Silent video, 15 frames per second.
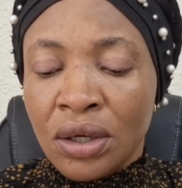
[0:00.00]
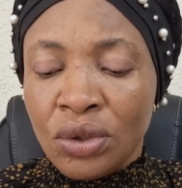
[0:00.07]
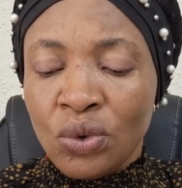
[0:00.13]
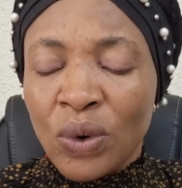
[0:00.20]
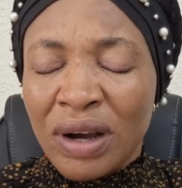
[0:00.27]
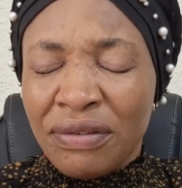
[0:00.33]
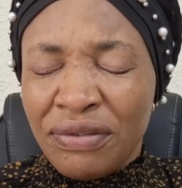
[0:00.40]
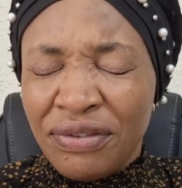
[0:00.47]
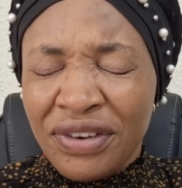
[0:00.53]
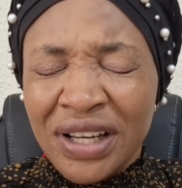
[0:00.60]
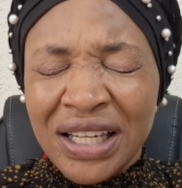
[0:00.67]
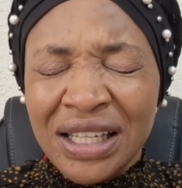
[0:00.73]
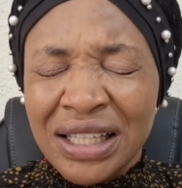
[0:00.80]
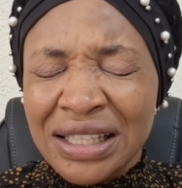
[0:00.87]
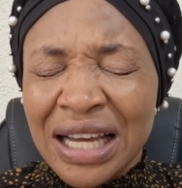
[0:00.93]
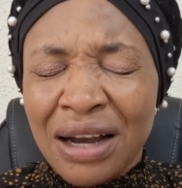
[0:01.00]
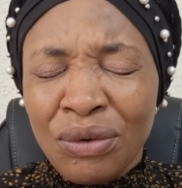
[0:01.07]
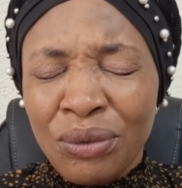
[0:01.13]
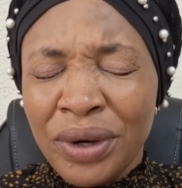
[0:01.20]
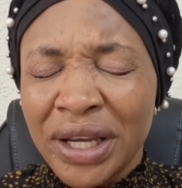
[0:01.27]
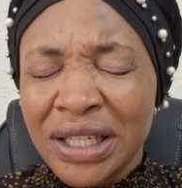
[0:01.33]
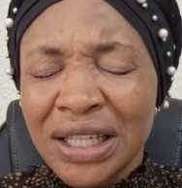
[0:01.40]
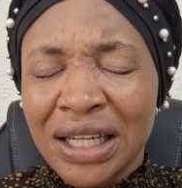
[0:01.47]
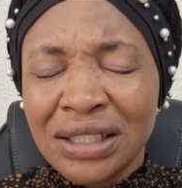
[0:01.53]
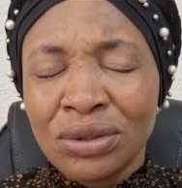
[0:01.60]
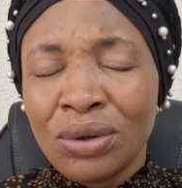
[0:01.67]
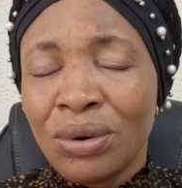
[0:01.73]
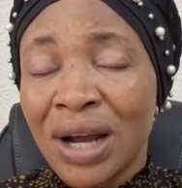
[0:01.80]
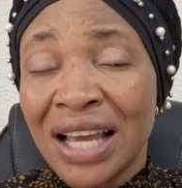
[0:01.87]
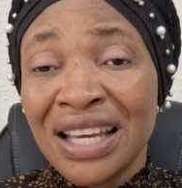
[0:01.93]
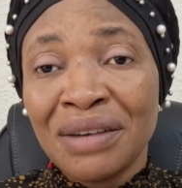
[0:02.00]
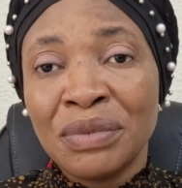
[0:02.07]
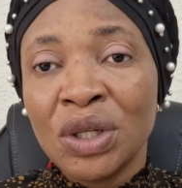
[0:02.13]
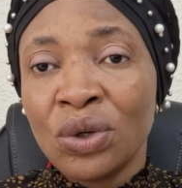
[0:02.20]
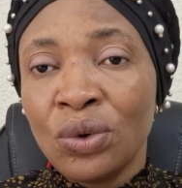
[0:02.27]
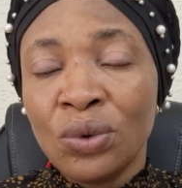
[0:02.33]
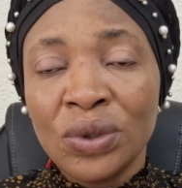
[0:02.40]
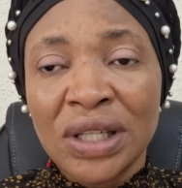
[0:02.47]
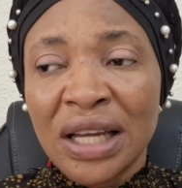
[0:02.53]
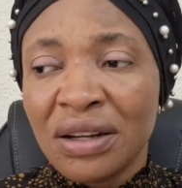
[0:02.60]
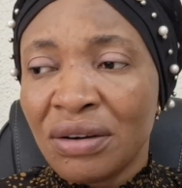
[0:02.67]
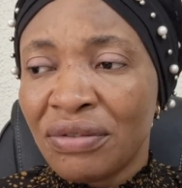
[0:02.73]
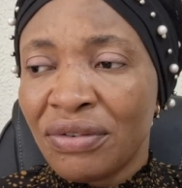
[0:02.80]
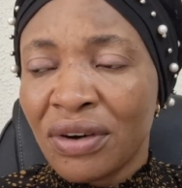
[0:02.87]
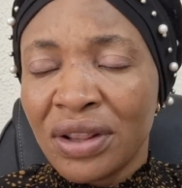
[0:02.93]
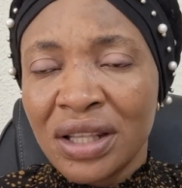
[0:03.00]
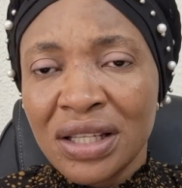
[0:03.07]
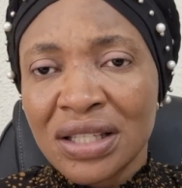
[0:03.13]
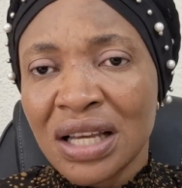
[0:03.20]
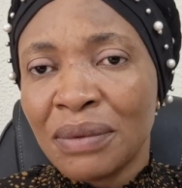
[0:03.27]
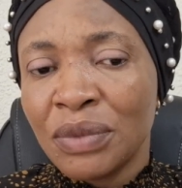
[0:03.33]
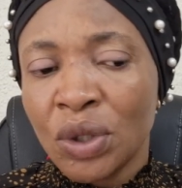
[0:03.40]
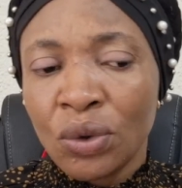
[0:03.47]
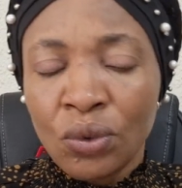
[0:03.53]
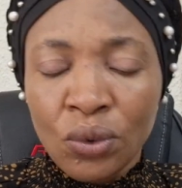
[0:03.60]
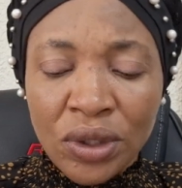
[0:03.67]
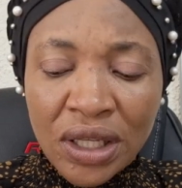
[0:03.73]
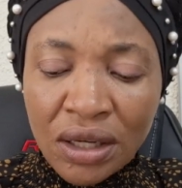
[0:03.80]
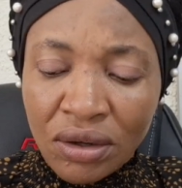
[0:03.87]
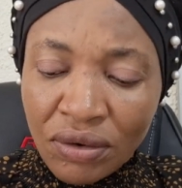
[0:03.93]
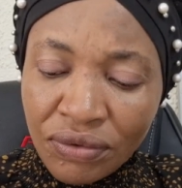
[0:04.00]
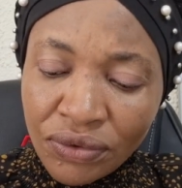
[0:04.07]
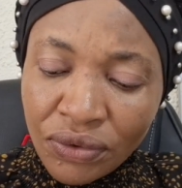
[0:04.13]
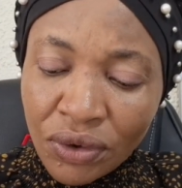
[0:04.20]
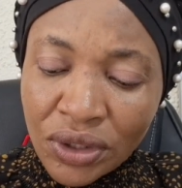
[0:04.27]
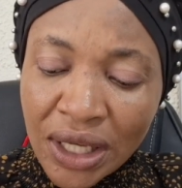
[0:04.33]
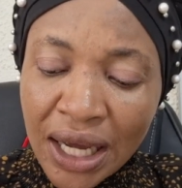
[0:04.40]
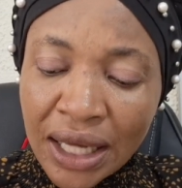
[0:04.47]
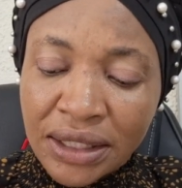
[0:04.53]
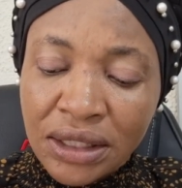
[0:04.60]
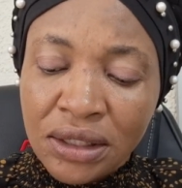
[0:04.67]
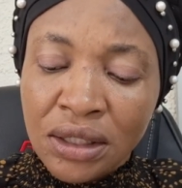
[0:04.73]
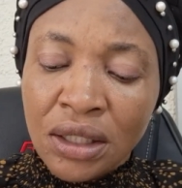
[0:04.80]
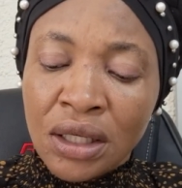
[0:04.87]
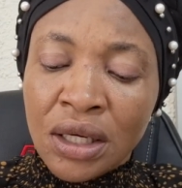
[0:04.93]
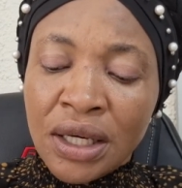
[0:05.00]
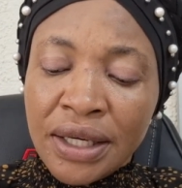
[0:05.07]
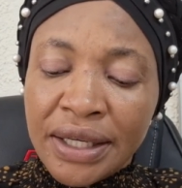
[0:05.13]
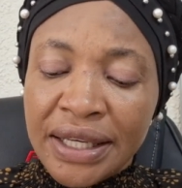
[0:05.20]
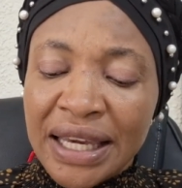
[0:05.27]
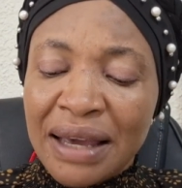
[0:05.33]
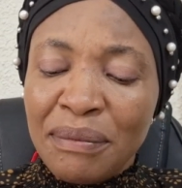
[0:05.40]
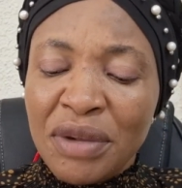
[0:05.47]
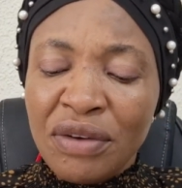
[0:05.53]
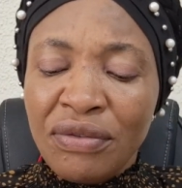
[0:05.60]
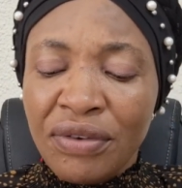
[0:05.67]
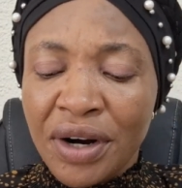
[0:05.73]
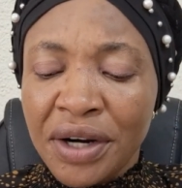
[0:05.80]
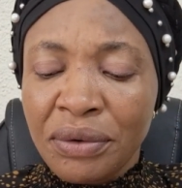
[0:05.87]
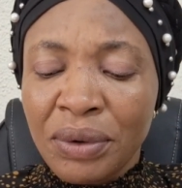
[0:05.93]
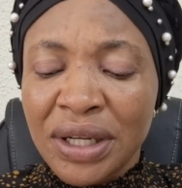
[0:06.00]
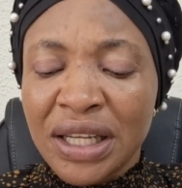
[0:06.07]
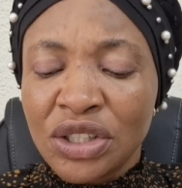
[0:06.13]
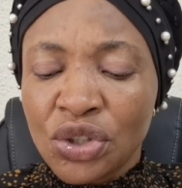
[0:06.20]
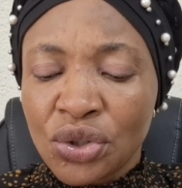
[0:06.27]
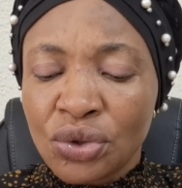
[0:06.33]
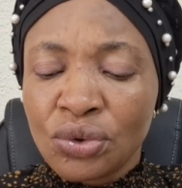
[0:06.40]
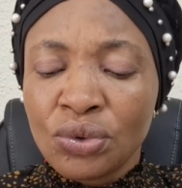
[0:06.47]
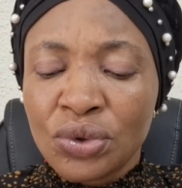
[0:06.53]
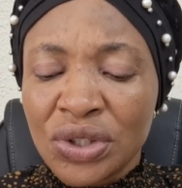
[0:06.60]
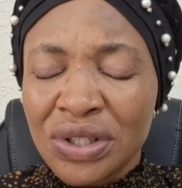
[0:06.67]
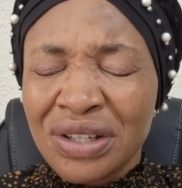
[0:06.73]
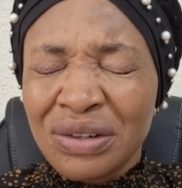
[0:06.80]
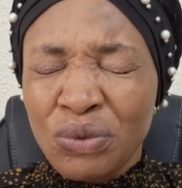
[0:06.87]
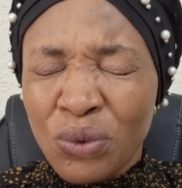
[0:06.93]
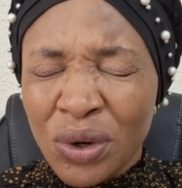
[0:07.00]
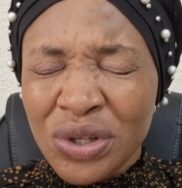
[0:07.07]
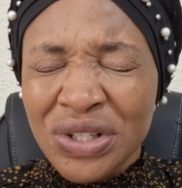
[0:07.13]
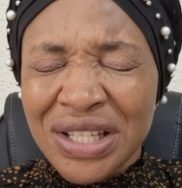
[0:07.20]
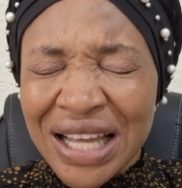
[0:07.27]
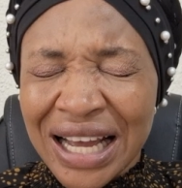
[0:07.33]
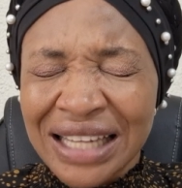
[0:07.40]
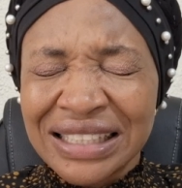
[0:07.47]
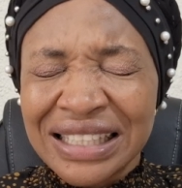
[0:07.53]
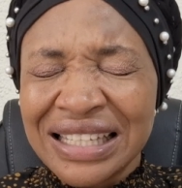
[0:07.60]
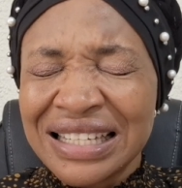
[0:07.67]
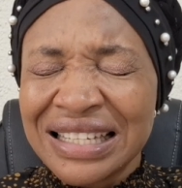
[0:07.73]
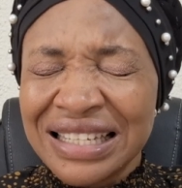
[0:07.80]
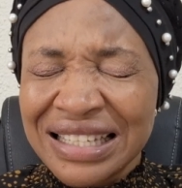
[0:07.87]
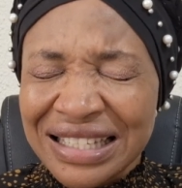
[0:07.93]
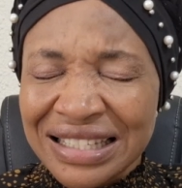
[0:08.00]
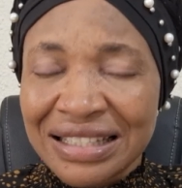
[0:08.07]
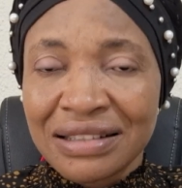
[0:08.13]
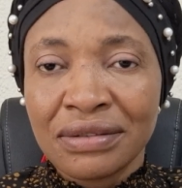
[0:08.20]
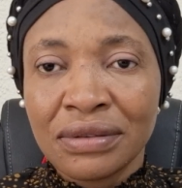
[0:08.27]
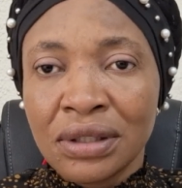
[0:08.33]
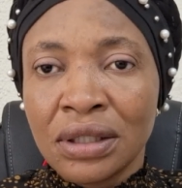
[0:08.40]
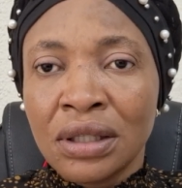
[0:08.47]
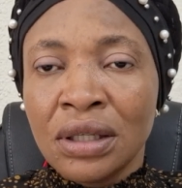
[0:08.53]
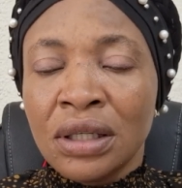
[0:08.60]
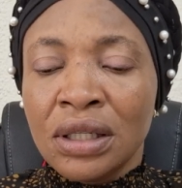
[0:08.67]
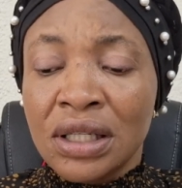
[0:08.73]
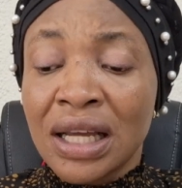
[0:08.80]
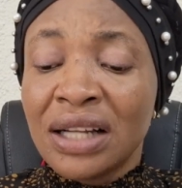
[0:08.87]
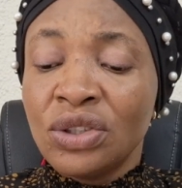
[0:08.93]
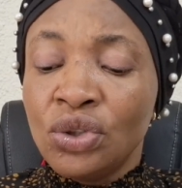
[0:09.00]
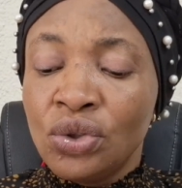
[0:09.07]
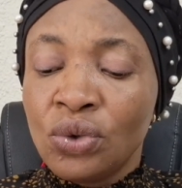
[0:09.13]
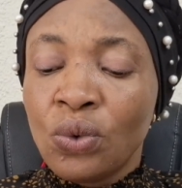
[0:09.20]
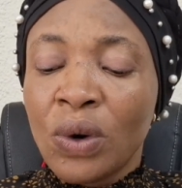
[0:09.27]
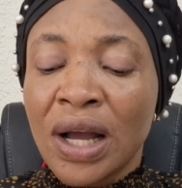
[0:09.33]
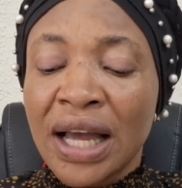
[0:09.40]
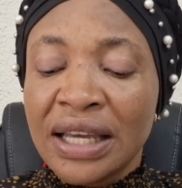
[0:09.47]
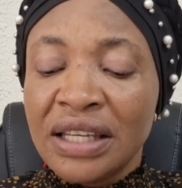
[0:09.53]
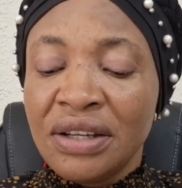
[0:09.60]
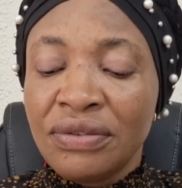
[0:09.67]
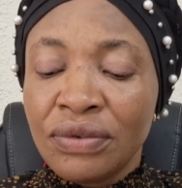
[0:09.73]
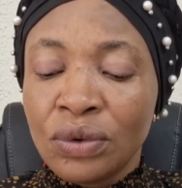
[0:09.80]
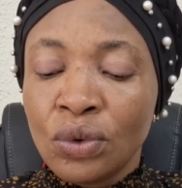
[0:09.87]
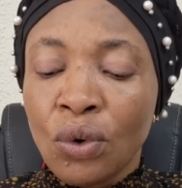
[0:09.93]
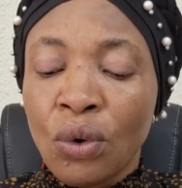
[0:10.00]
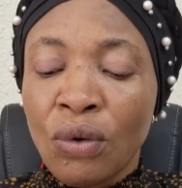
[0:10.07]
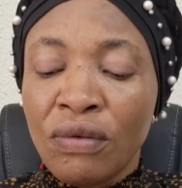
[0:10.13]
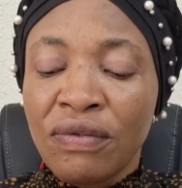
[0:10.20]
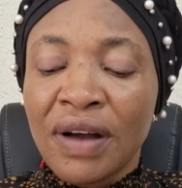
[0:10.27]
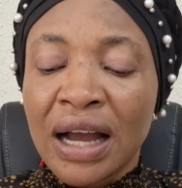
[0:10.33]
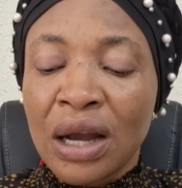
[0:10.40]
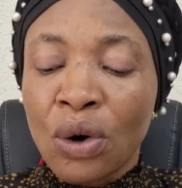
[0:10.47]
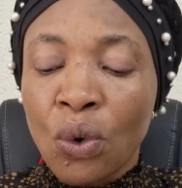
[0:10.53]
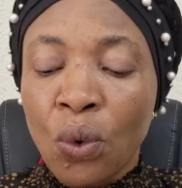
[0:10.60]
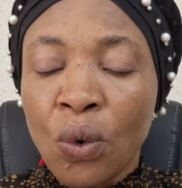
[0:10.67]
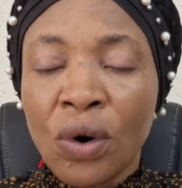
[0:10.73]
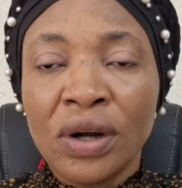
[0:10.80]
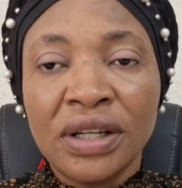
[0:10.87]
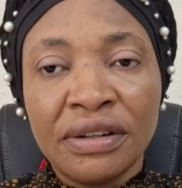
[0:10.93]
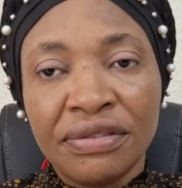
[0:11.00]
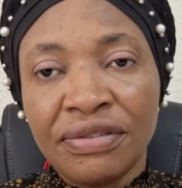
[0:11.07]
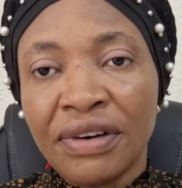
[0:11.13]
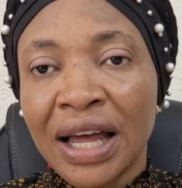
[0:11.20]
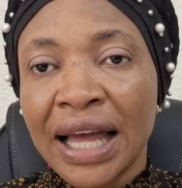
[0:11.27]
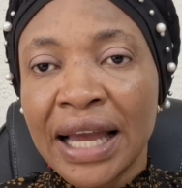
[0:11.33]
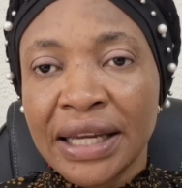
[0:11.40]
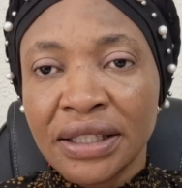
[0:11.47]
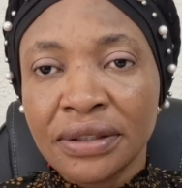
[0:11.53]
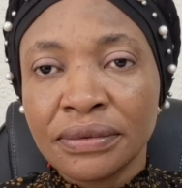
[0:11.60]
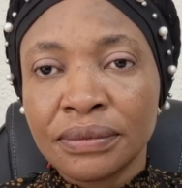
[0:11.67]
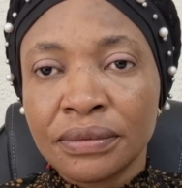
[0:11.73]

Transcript: you are feeling that way that, oh, I am not good enough for this. I'm not good enough for that. Hear me very well. The truth was that it is that you are even overqualified.